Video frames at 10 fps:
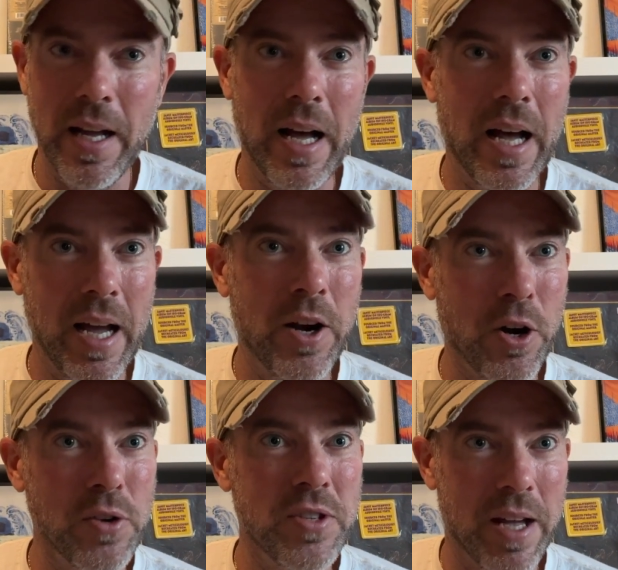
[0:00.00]
I had
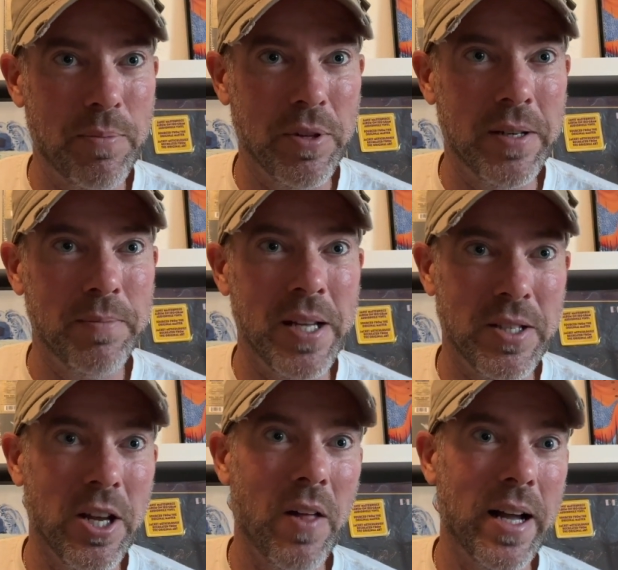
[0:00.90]
heard Zeppelin
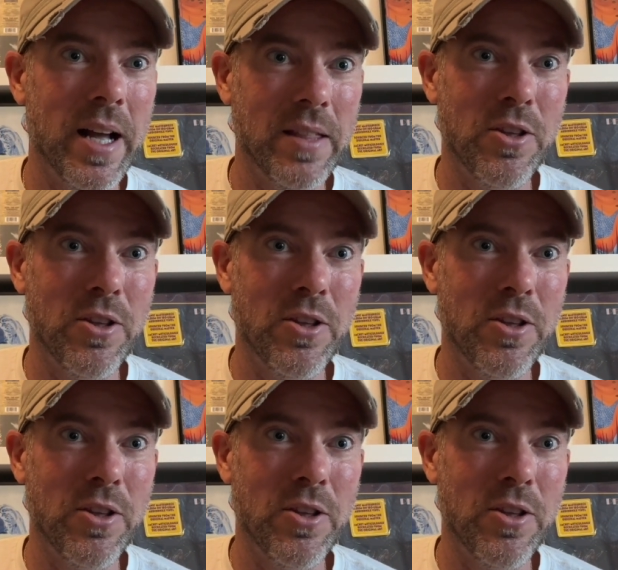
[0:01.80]
until I got the